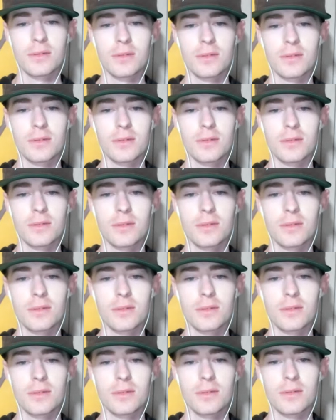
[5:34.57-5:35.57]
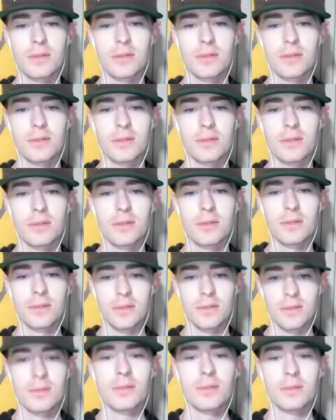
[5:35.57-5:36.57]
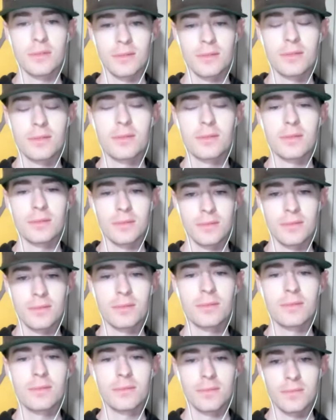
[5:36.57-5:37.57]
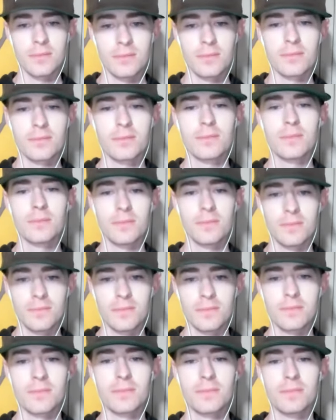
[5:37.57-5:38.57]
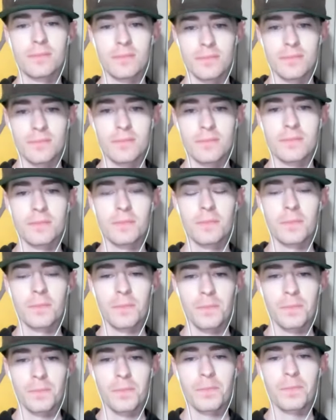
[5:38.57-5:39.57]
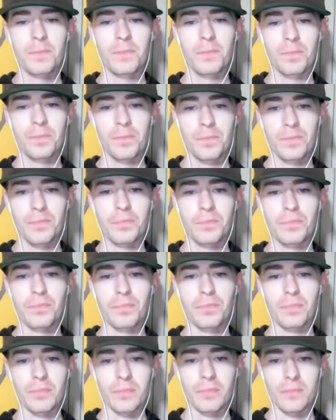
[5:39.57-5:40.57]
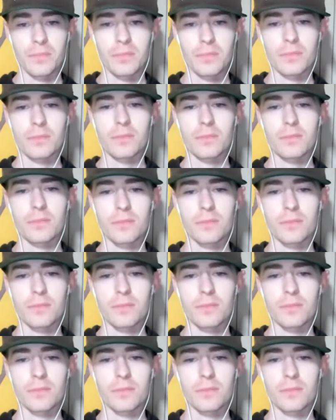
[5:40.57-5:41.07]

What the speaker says: The person shown says nothing.